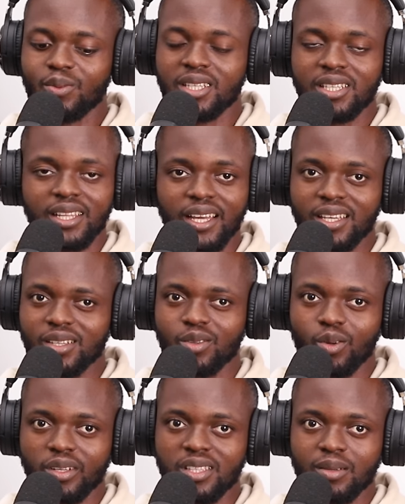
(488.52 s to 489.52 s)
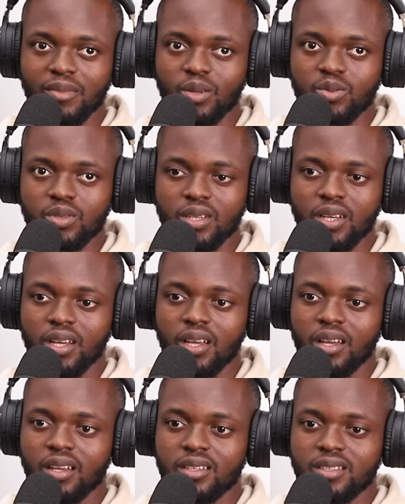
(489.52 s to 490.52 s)
really like knocked him out,
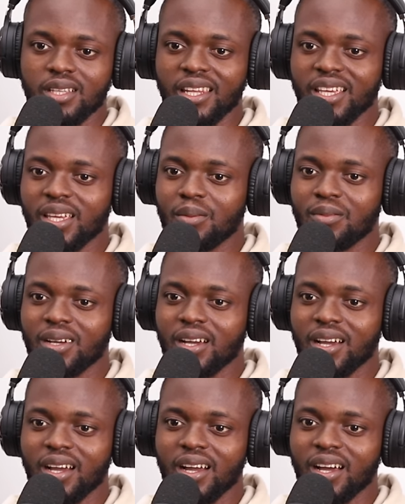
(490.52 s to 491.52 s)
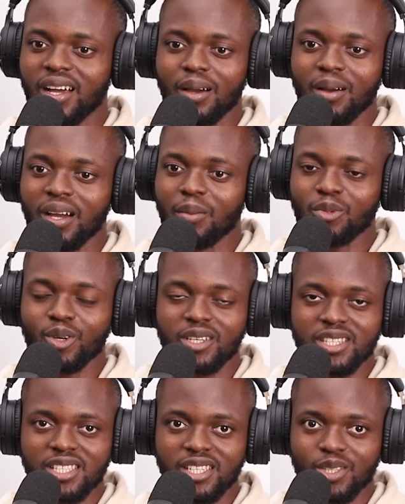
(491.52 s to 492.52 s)
telling him, I, I, "I'm not a
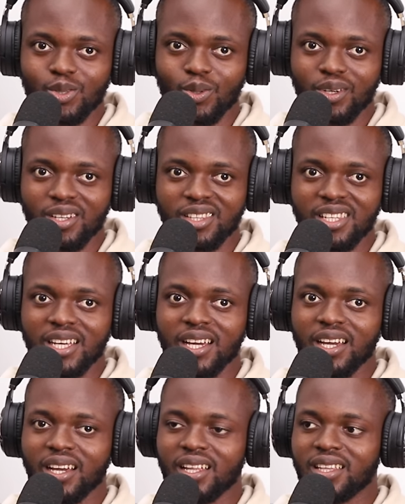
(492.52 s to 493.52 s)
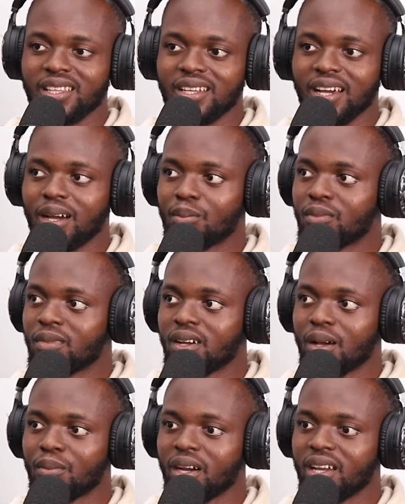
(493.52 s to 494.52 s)
senator, neither am
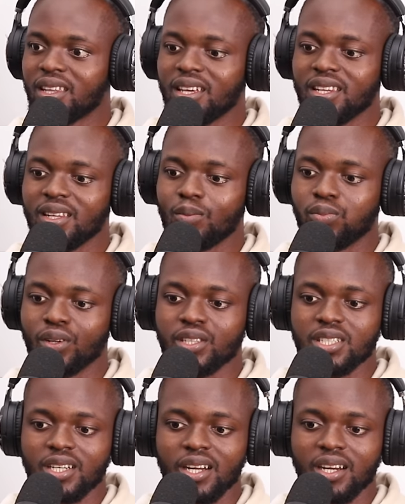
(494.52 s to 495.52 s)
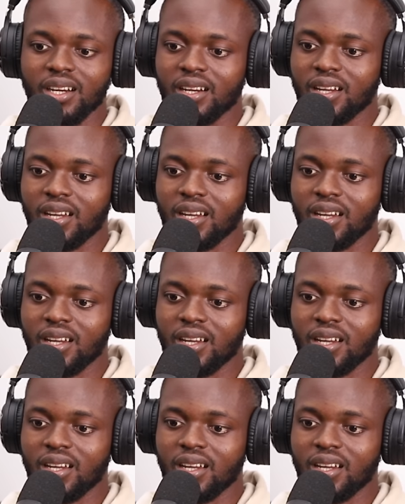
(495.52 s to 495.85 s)
am I in any political